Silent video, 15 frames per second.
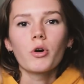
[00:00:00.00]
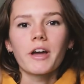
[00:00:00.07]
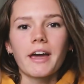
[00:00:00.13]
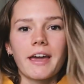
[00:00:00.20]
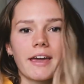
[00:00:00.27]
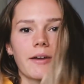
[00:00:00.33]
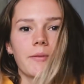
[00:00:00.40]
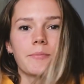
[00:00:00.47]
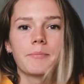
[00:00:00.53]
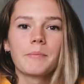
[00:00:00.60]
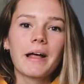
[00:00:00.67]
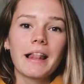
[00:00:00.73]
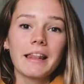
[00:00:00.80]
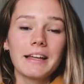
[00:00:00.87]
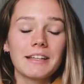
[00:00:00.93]
Okay,
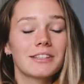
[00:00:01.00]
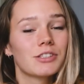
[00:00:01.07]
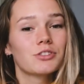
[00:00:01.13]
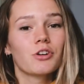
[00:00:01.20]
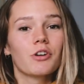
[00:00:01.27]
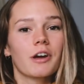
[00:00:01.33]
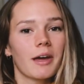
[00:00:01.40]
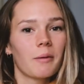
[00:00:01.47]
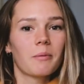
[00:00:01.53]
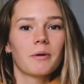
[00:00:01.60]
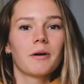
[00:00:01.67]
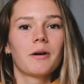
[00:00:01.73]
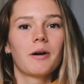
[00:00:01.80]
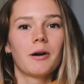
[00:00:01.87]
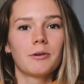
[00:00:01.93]
let's talk
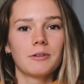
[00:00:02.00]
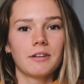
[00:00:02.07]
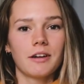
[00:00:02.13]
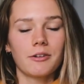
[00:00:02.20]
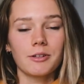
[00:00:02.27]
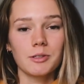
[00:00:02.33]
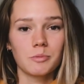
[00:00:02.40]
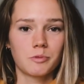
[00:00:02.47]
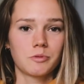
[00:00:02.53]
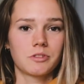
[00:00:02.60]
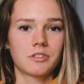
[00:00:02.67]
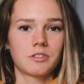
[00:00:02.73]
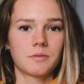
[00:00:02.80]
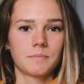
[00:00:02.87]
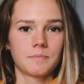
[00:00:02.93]
about
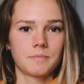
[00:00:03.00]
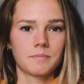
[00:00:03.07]
Erasmus.